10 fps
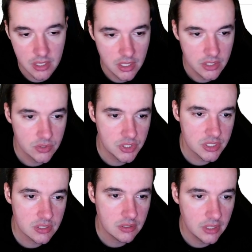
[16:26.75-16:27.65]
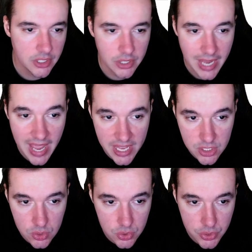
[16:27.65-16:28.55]
So just click on add
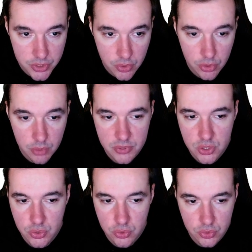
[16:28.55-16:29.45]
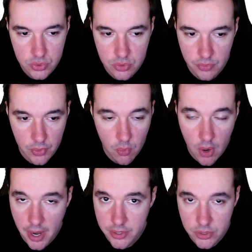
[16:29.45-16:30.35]
user and group, choose the
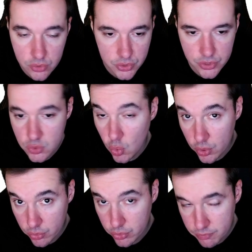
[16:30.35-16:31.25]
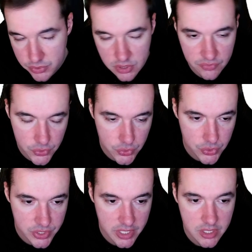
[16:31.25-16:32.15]
required users or groups of users
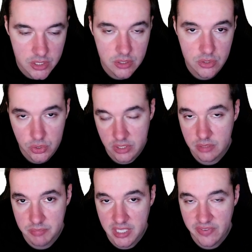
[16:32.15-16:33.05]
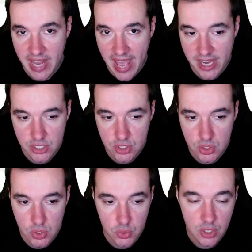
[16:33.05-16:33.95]
that need to be given access to